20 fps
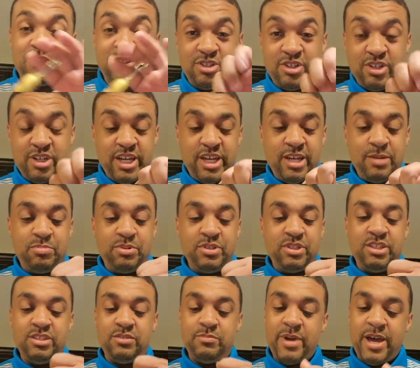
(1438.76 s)
go ahead and put
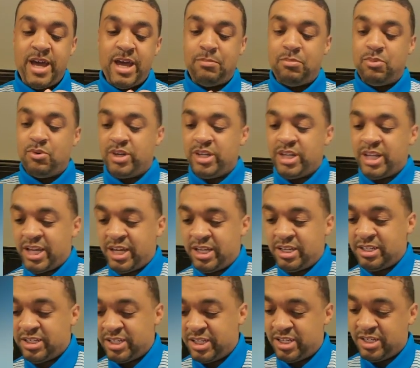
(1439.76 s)
this bad boy down
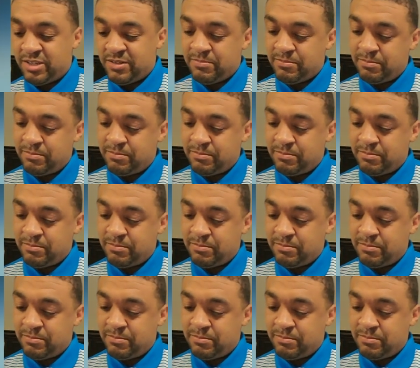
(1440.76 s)
in there.